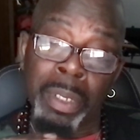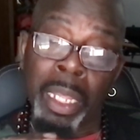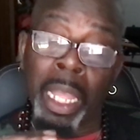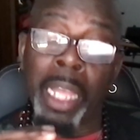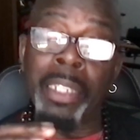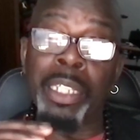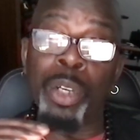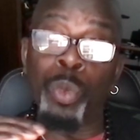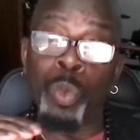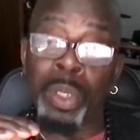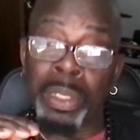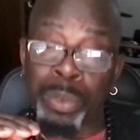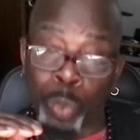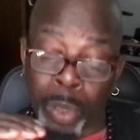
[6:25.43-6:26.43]
And then
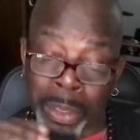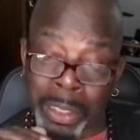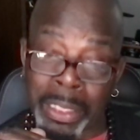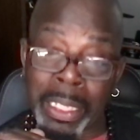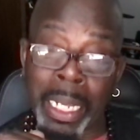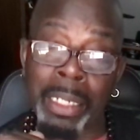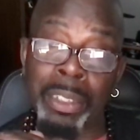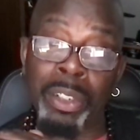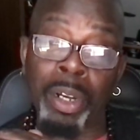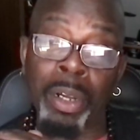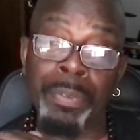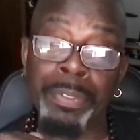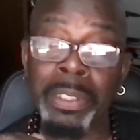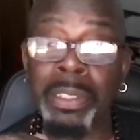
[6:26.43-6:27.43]
once he got in
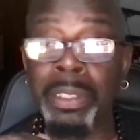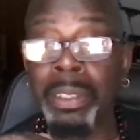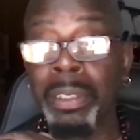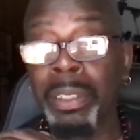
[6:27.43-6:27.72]
office,